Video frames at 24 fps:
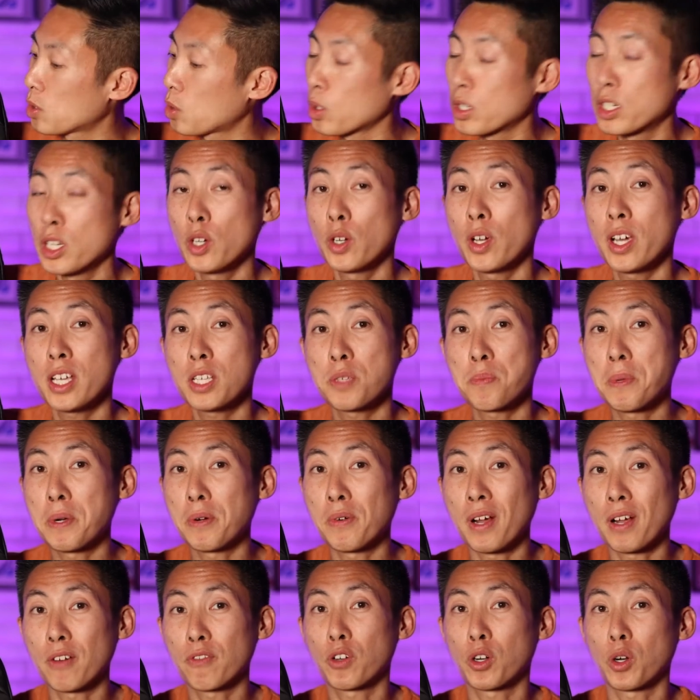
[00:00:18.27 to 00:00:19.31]
Tortuga has been
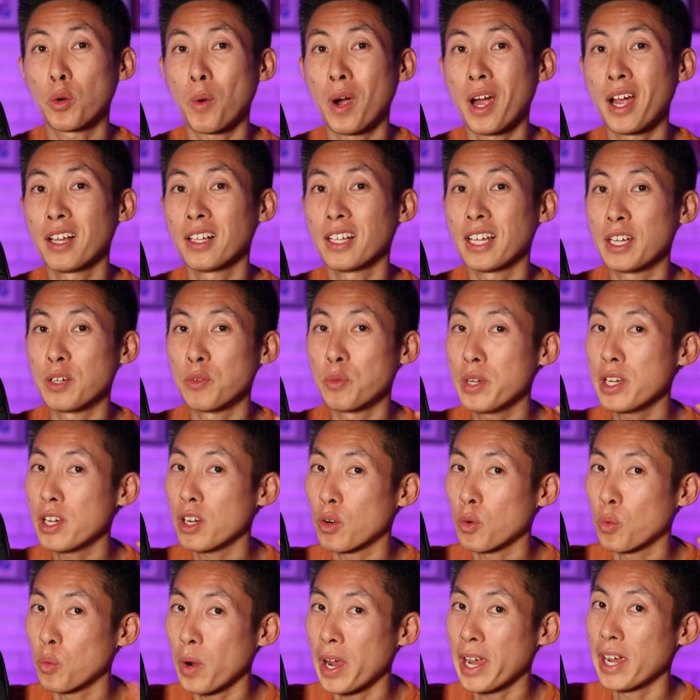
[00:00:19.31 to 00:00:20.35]
around for a while and we
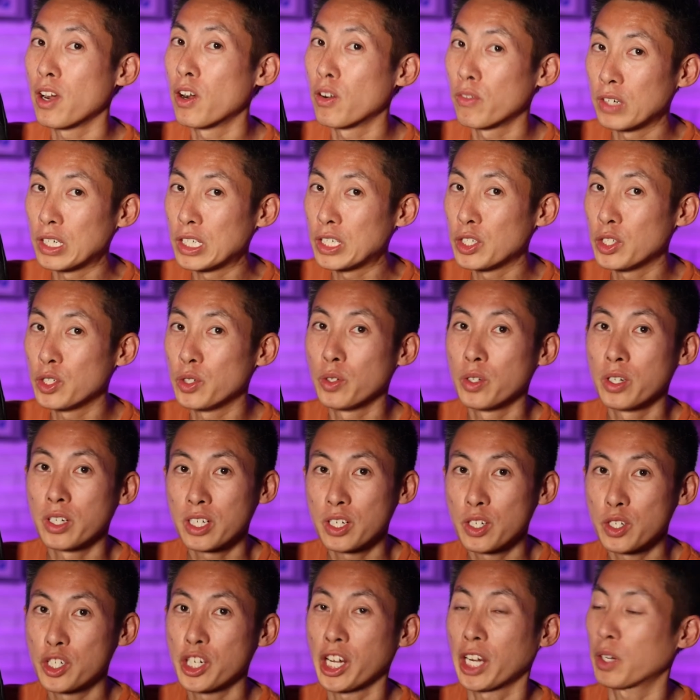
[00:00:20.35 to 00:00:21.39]
are way overdue
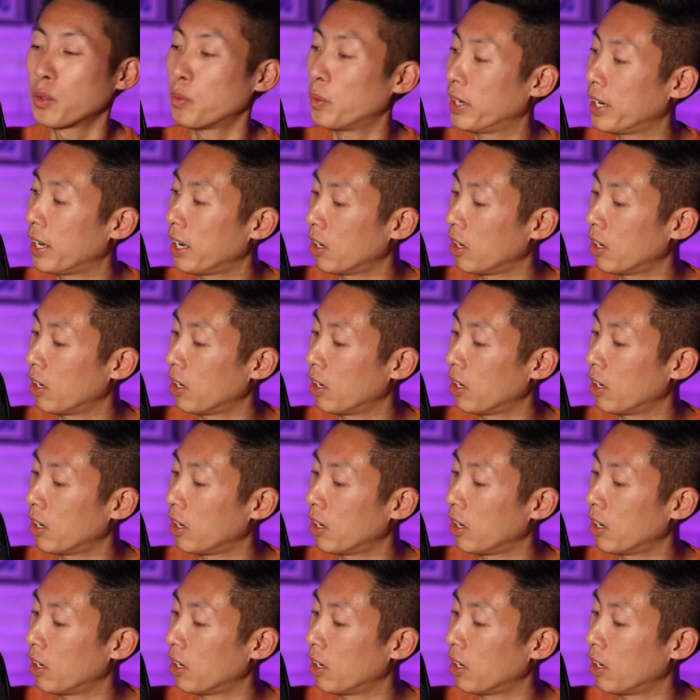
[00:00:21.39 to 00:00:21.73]
to check one